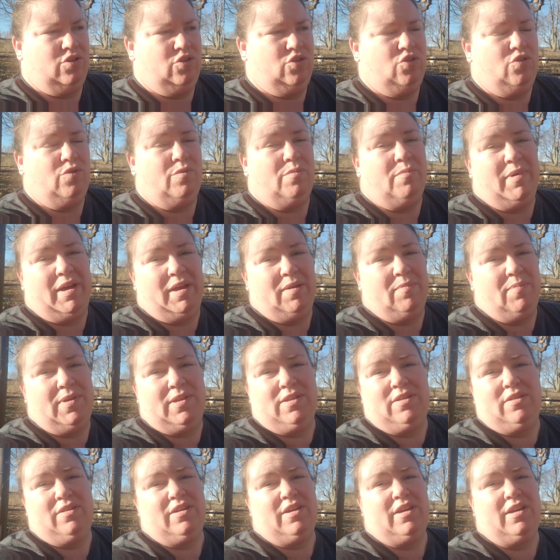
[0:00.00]
you might be
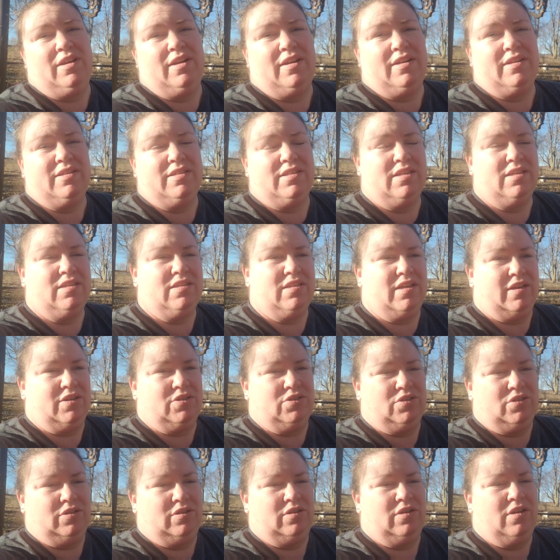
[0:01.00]
looking at a
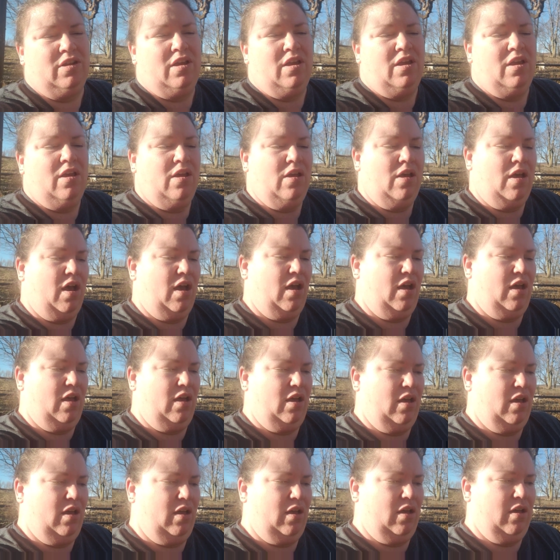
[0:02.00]
C-section.
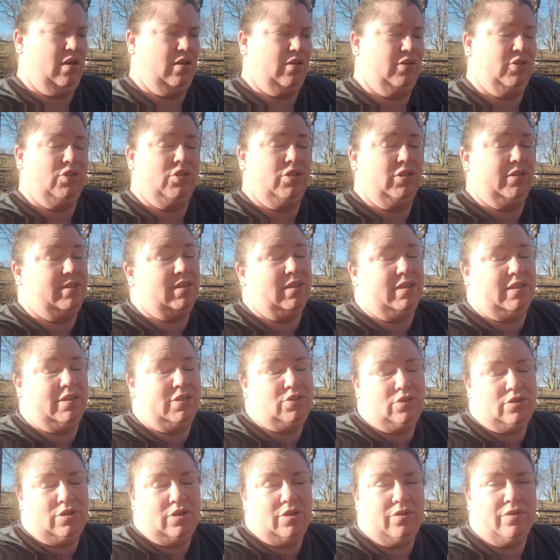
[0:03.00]
Just to
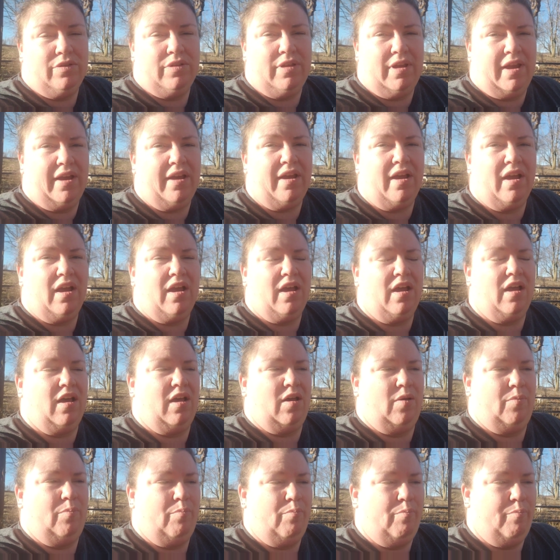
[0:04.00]
let you know that
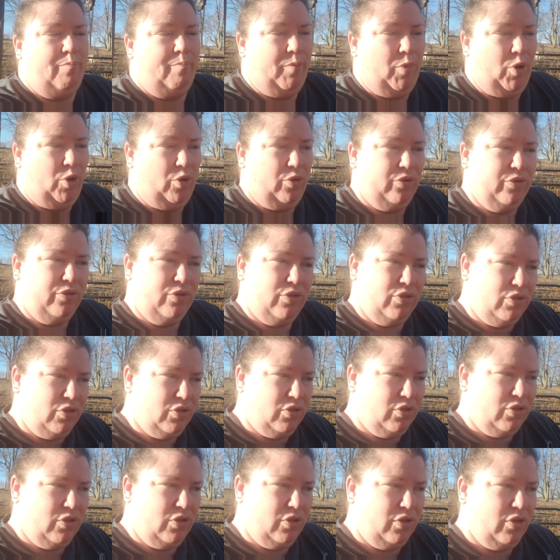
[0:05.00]

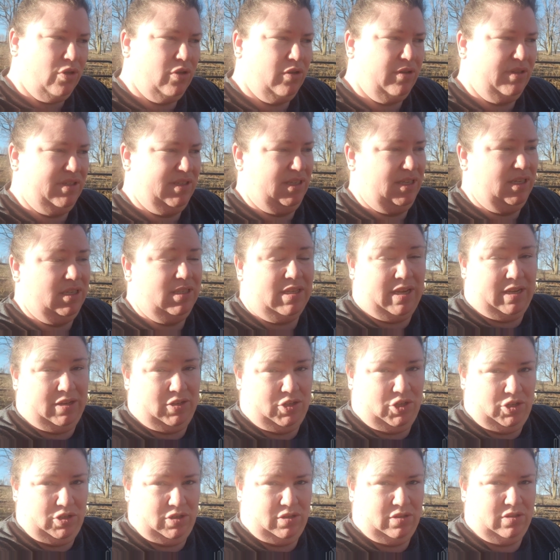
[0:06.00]
most
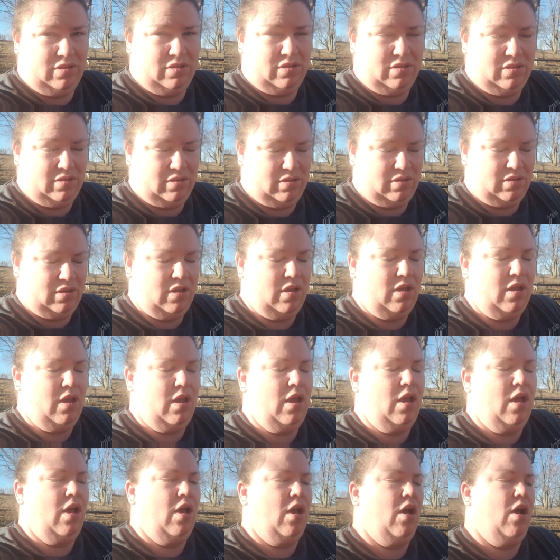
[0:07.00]
C-sections
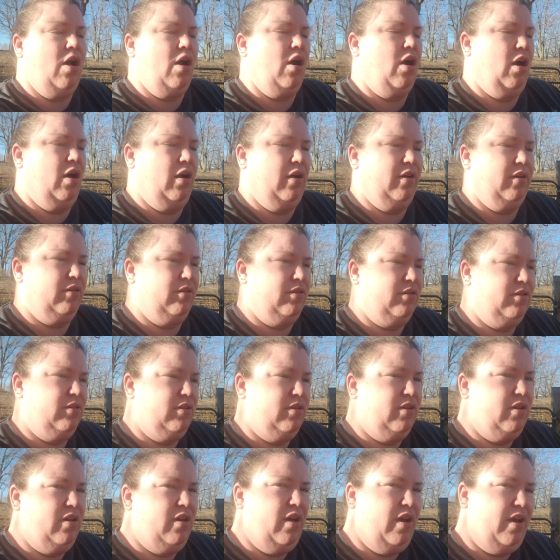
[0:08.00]
are
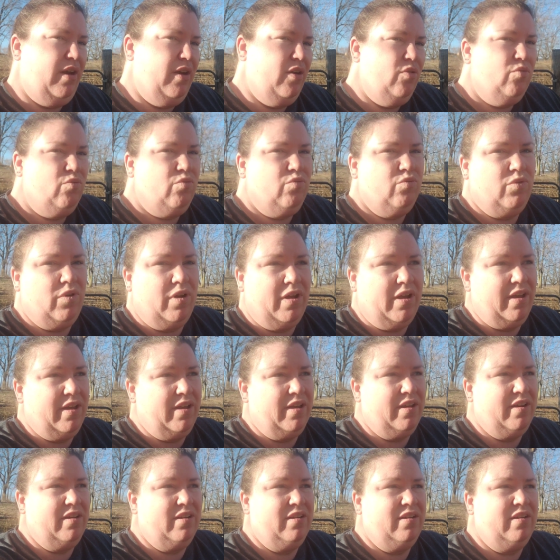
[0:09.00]
gonna
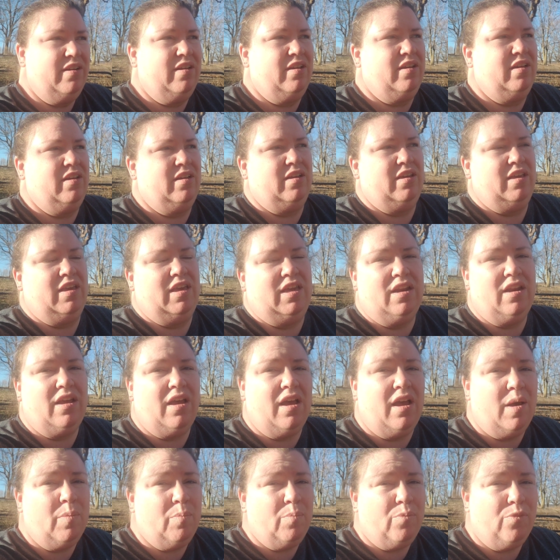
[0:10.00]
run in
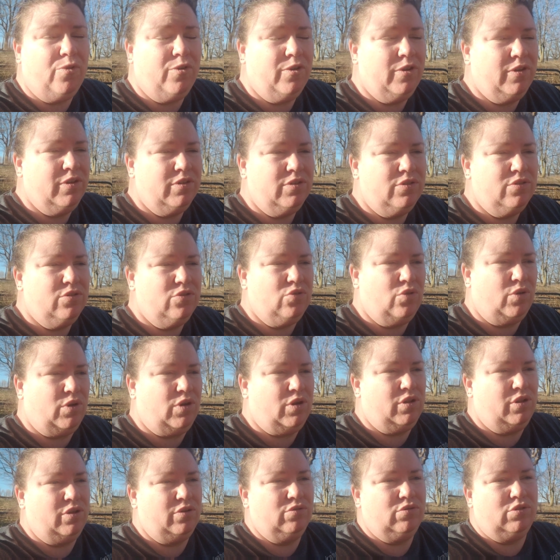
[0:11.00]
upwards or
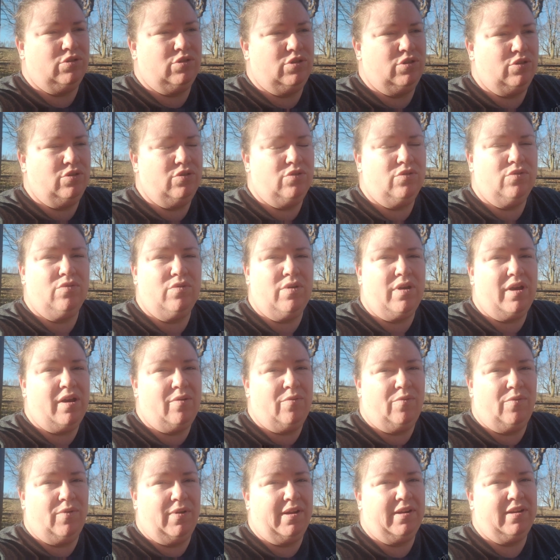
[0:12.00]
close to
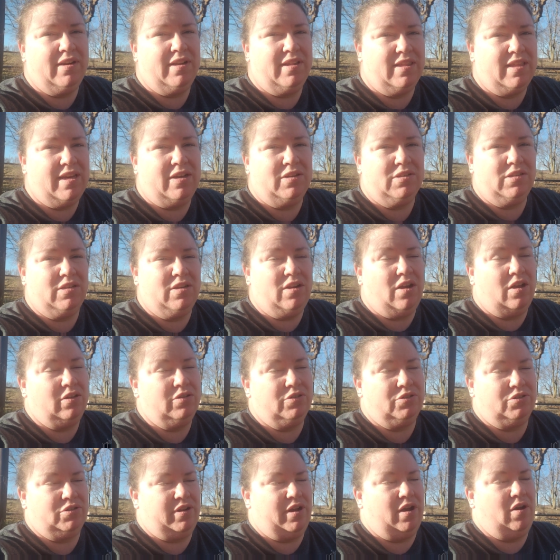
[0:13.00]
around
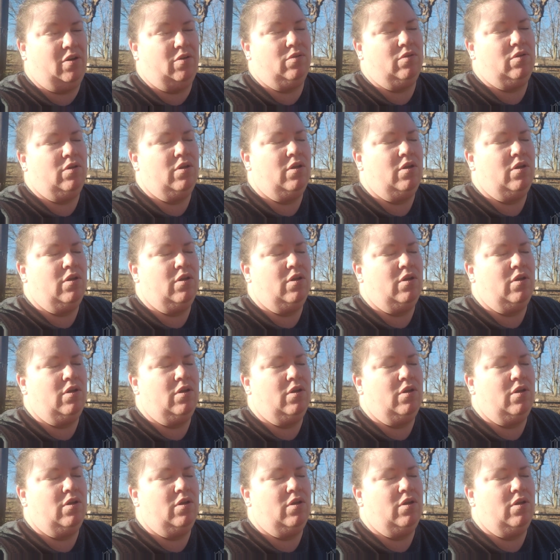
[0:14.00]
$1,000 now.